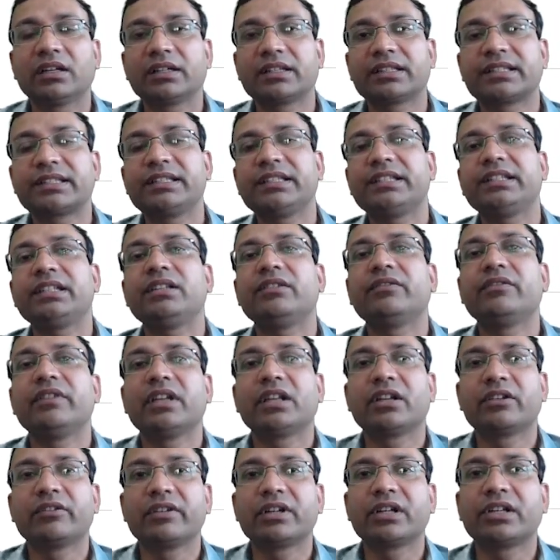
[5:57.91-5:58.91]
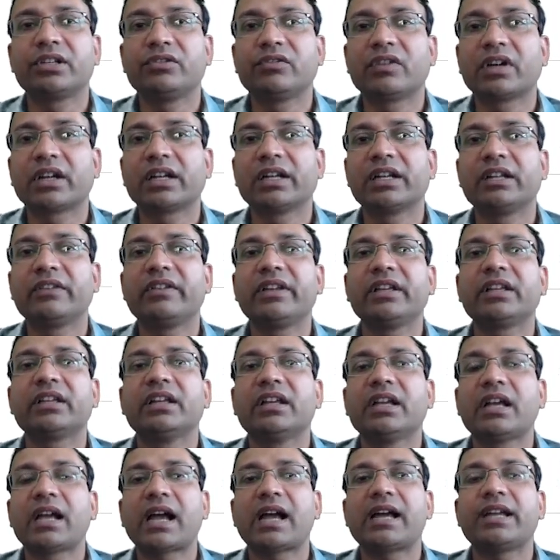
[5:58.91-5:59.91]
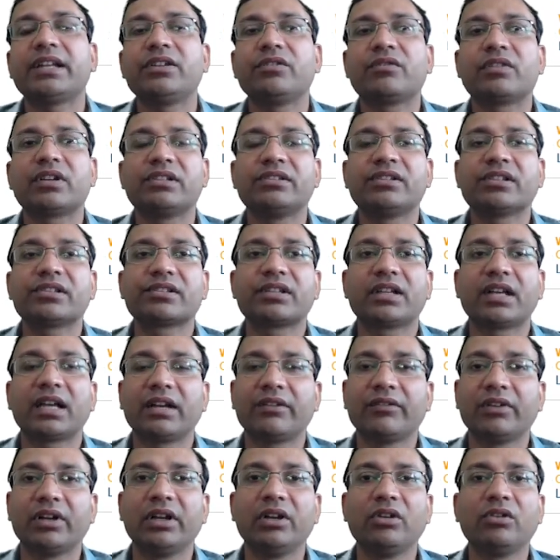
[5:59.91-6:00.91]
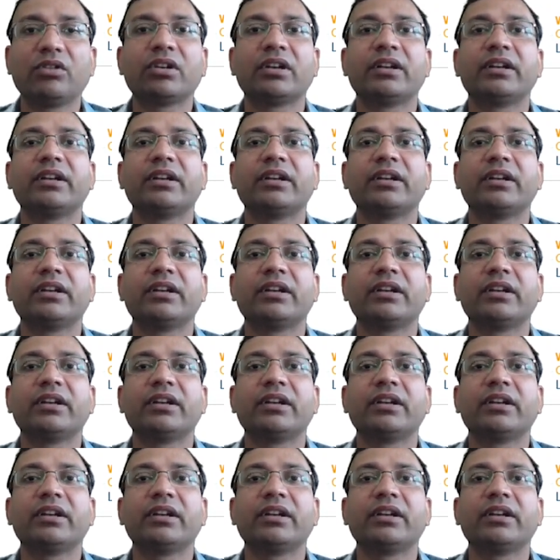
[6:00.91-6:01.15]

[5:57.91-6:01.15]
city wherever you are living, and you can just have a look